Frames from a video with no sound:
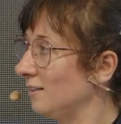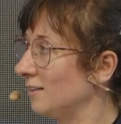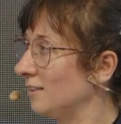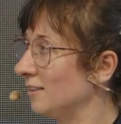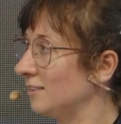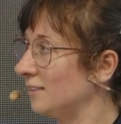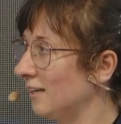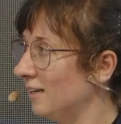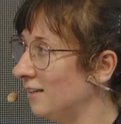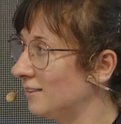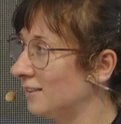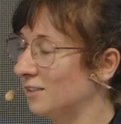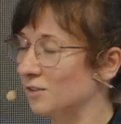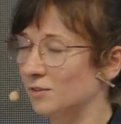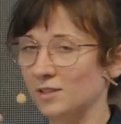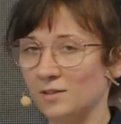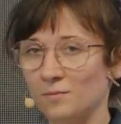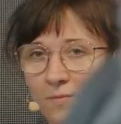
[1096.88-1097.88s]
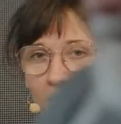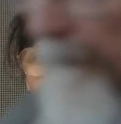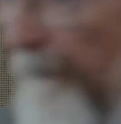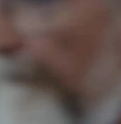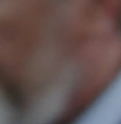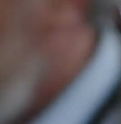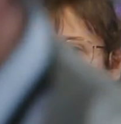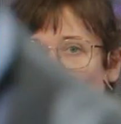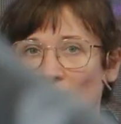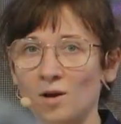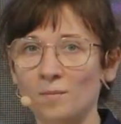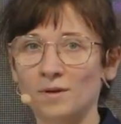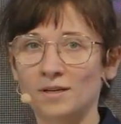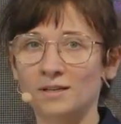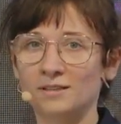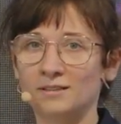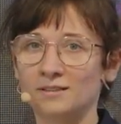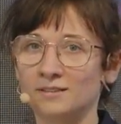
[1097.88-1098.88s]
the data. You can measure
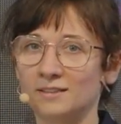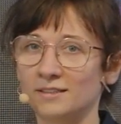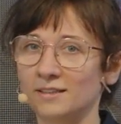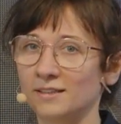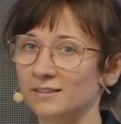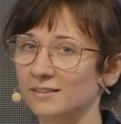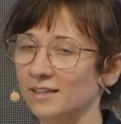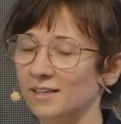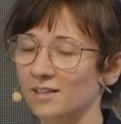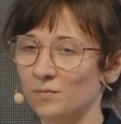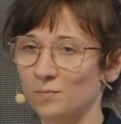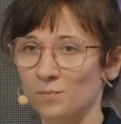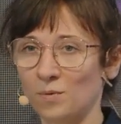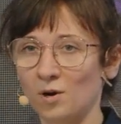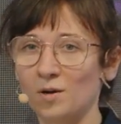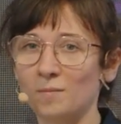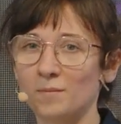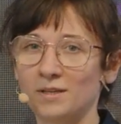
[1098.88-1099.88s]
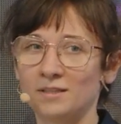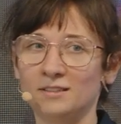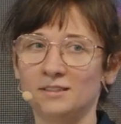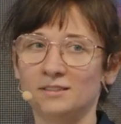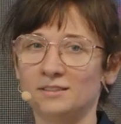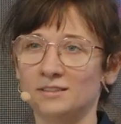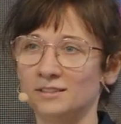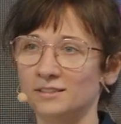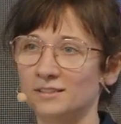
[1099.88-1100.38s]
permanently and get permanently